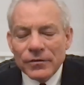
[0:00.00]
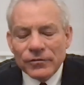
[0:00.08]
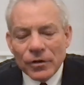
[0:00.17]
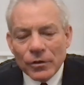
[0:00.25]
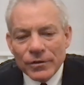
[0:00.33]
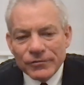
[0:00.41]

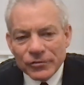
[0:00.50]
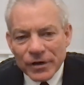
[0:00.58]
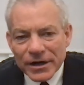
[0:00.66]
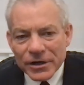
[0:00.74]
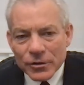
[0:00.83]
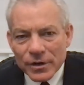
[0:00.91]
So we've
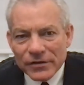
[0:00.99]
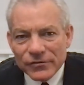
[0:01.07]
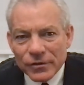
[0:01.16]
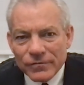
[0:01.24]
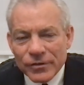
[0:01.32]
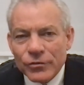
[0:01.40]
tried to
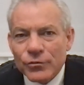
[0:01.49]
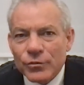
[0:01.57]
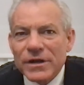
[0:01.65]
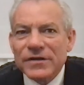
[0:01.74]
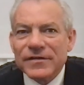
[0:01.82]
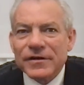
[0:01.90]
create sort of a
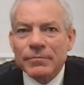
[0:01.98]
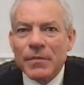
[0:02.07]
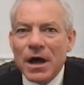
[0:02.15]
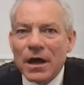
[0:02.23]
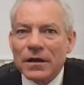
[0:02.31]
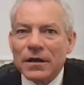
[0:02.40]
three-tier
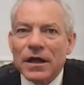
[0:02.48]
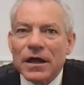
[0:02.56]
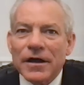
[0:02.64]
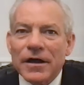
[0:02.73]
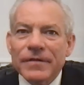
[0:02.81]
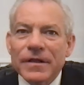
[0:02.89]
model
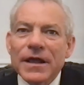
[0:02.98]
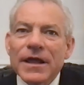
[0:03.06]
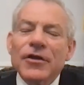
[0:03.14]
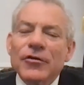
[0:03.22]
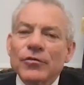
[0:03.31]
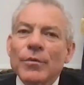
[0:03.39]
of,
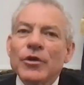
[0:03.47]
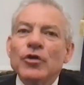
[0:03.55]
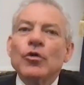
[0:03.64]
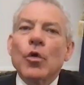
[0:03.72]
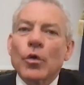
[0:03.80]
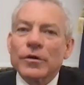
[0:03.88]
here's where we
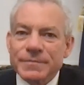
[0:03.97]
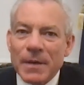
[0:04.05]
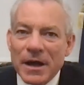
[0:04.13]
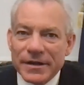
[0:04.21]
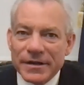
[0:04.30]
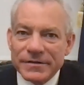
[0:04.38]
do
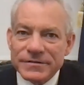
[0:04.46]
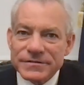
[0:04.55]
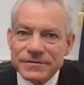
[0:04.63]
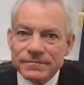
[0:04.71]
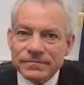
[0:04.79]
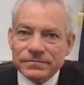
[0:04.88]

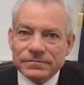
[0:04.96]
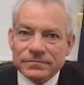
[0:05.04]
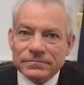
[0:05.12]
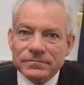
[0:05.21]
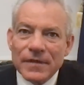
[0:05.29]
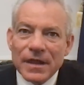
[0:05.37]
correspondence.
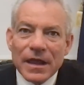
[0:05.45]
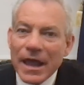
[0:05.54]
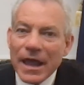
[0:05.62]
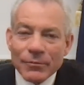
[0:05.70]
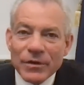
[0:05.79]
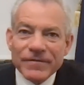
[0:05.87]
And
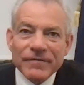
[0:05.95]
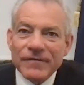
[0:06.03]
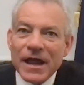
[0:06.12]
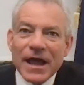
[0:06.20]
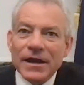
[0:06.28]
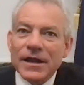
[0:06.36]
we've
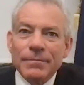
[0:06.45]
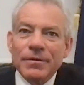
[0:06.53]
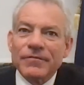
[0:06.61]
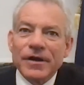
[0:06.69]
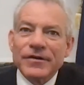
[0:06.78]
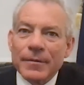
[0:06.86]
even had a
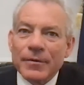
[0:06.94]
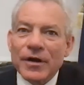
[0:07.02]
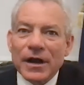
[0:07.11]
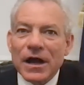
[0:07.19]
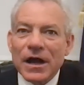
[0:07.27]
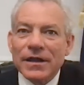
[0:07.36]
couple of our
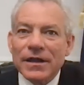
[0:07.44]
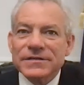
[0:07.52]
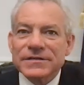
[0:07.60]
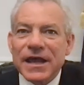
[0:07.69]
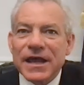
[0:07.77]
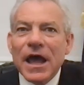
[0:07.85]
Democrat
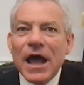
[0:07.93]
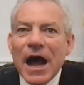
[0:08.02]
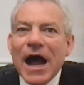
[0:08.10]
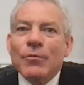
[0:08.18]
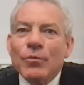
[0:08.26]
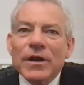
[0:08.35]
colleagues say,
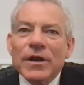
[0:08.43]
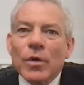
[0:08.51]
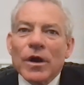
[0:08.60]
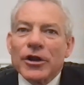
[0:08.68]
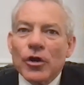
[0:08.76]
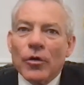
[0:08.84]
I
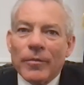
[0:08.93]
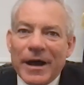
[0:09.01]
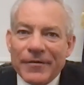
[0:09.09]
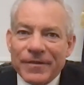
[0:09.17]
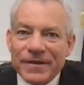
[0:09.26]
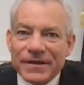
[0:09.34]
really want to know
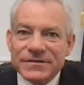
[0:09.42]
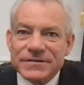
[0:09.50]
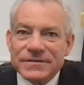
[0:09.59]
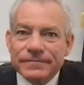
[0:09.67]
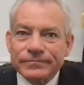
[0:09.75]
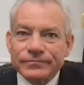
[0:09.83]
about
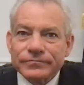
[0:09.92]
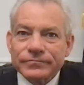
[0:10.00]
this.